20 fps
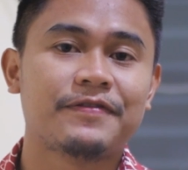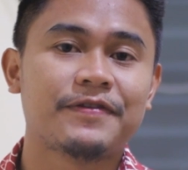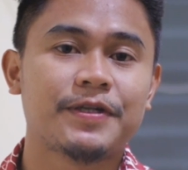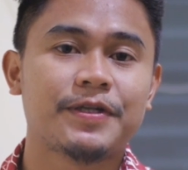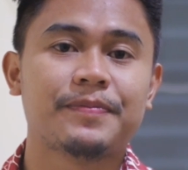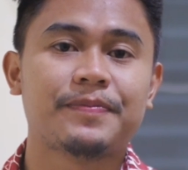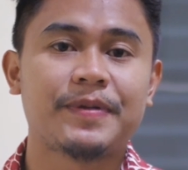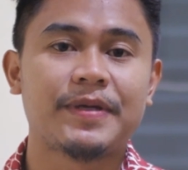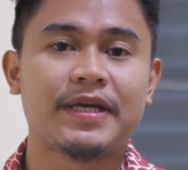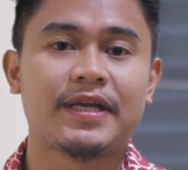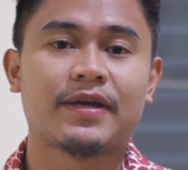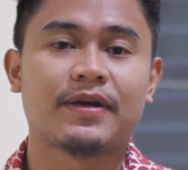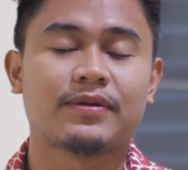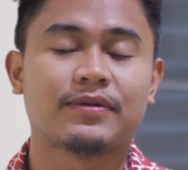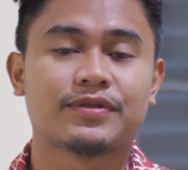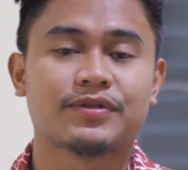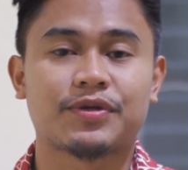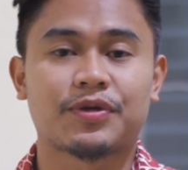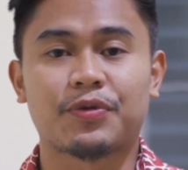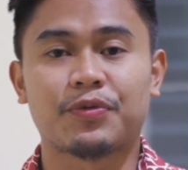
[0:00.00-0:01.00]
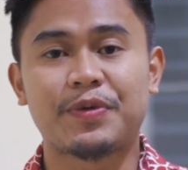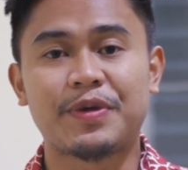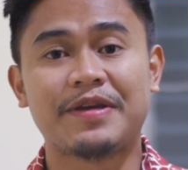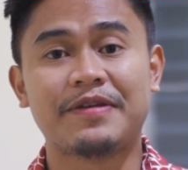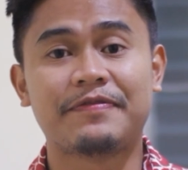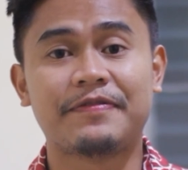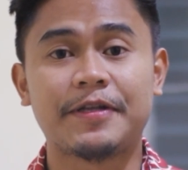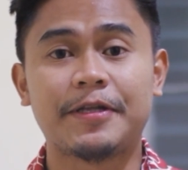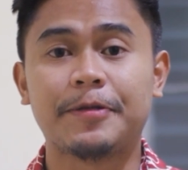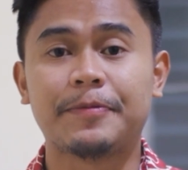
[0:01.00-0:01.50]
Filipinos, or
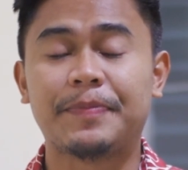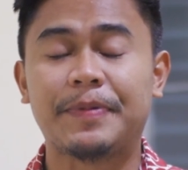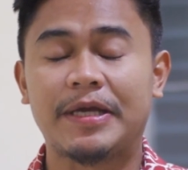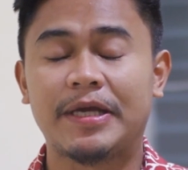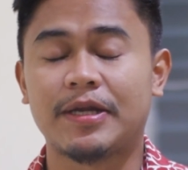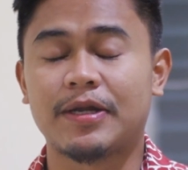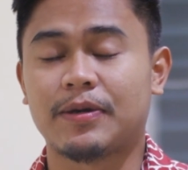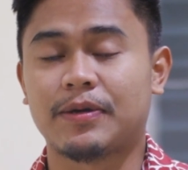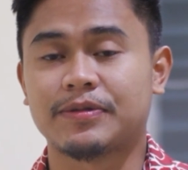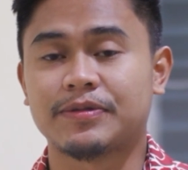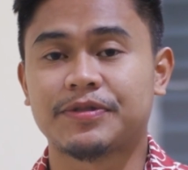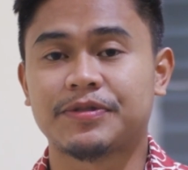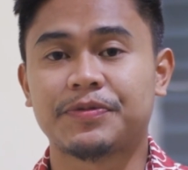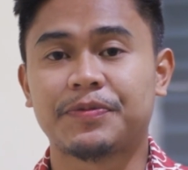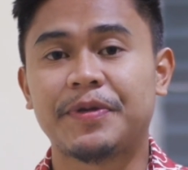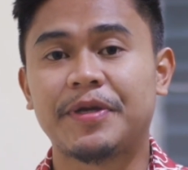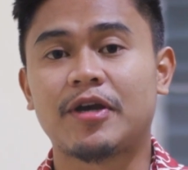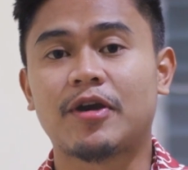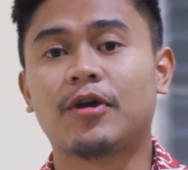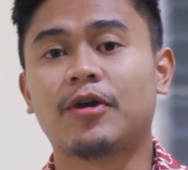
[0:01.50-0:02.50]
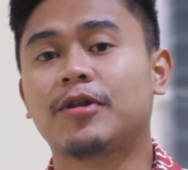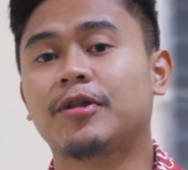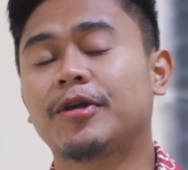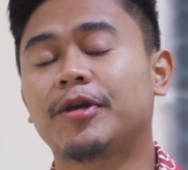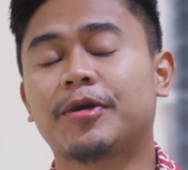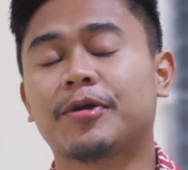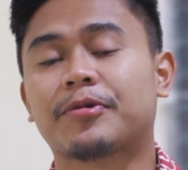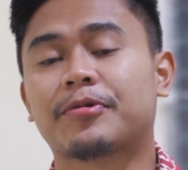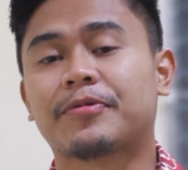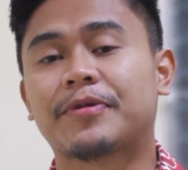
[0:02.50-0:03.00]
we Filipinos, we call
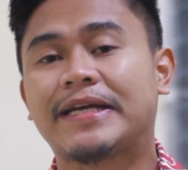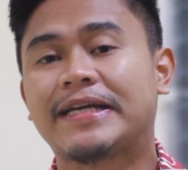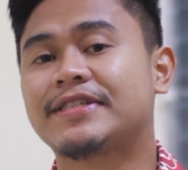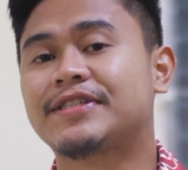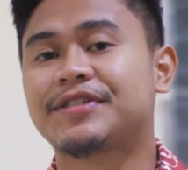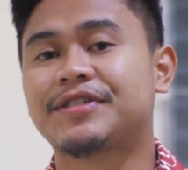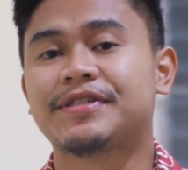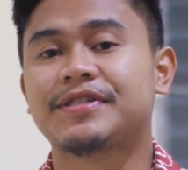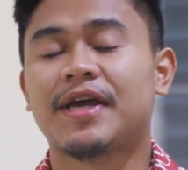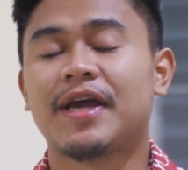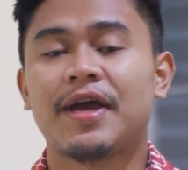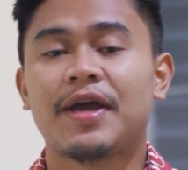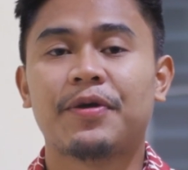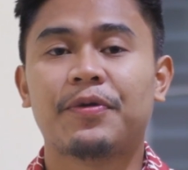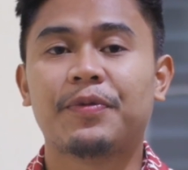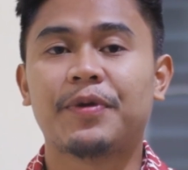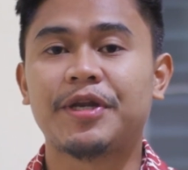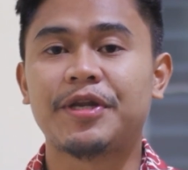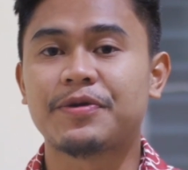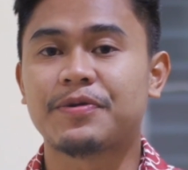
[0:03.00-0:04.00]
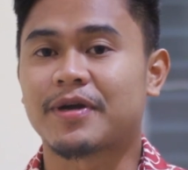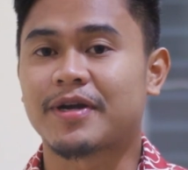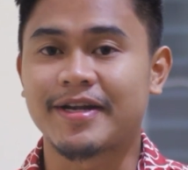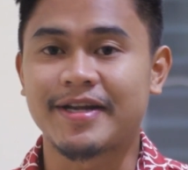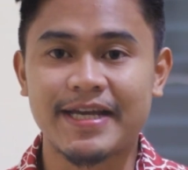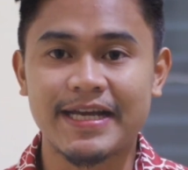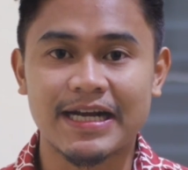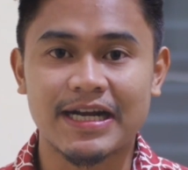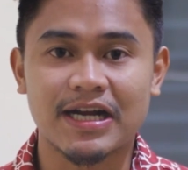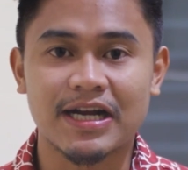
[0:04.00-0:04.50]
you rich when you are
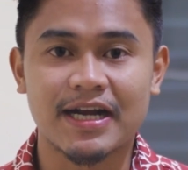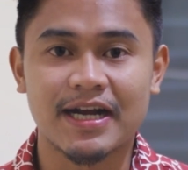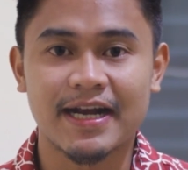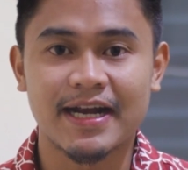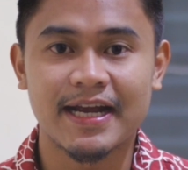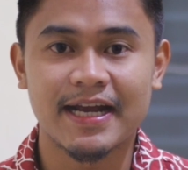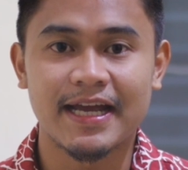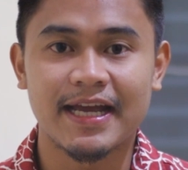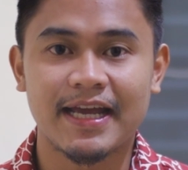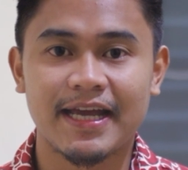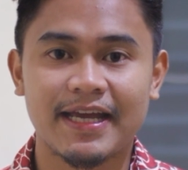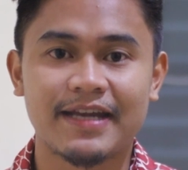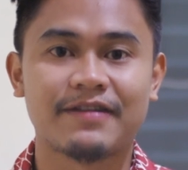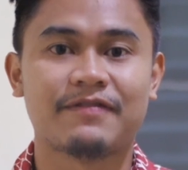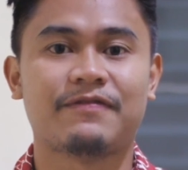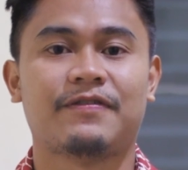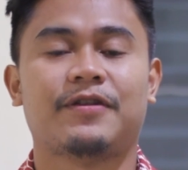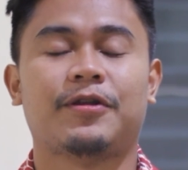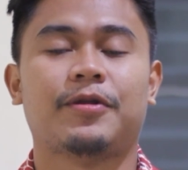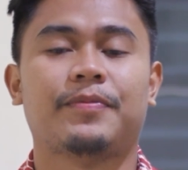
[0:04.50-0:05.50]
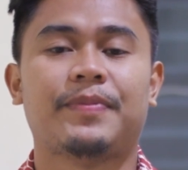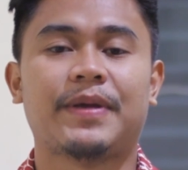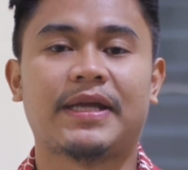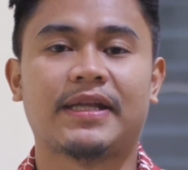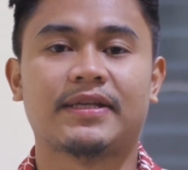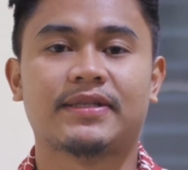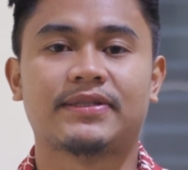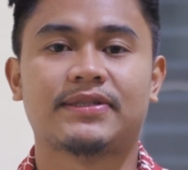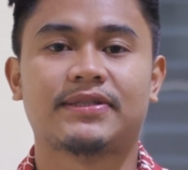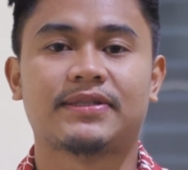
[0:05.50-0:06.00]
here in the
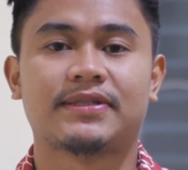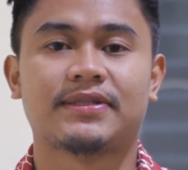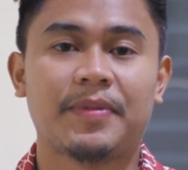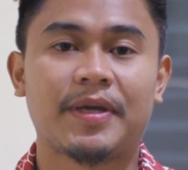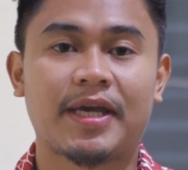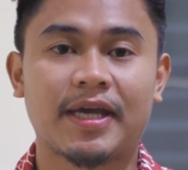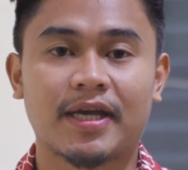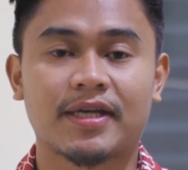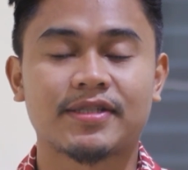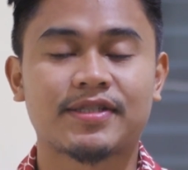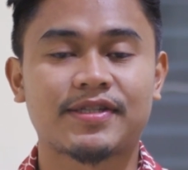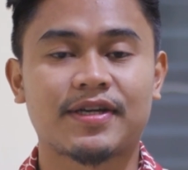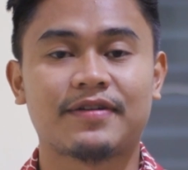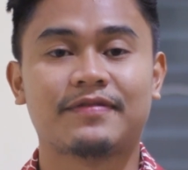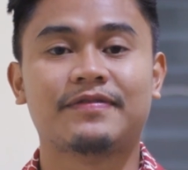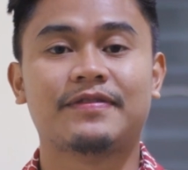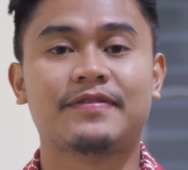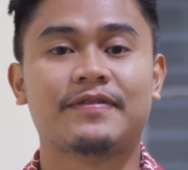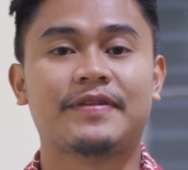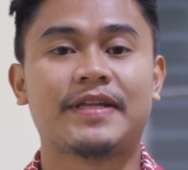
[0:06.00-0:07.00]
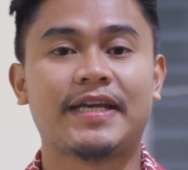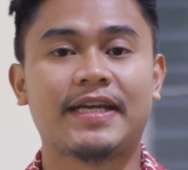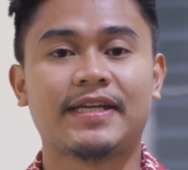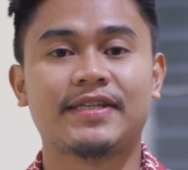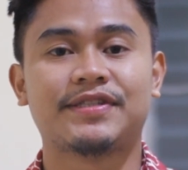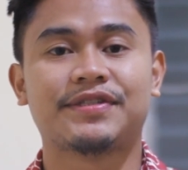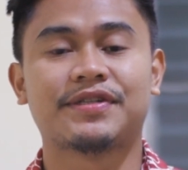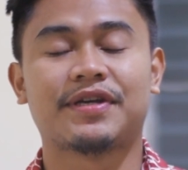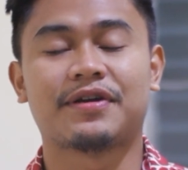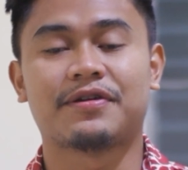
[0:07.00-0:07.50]
Philippines because of
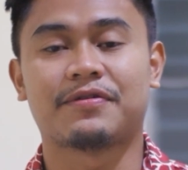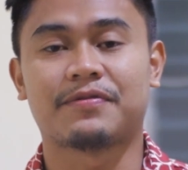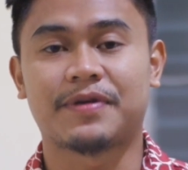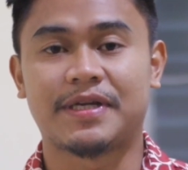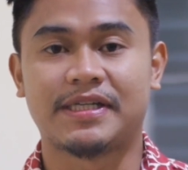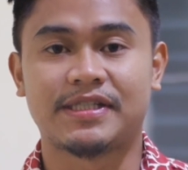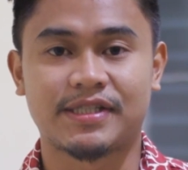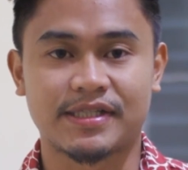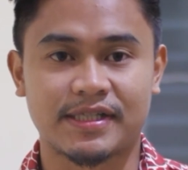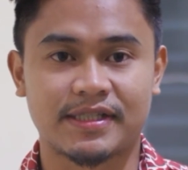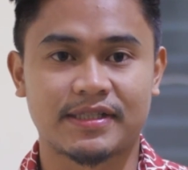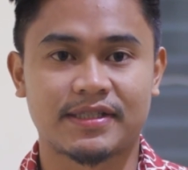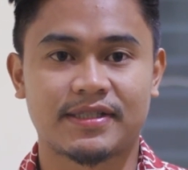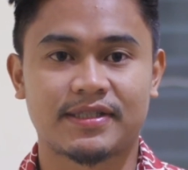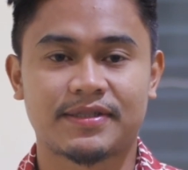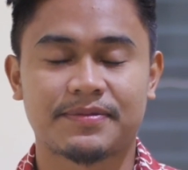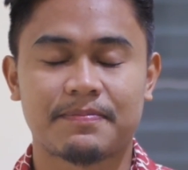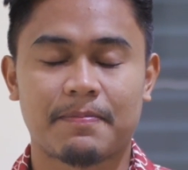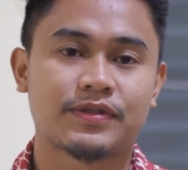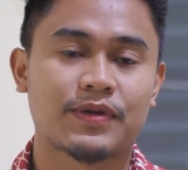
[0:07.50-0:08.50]
these reasons.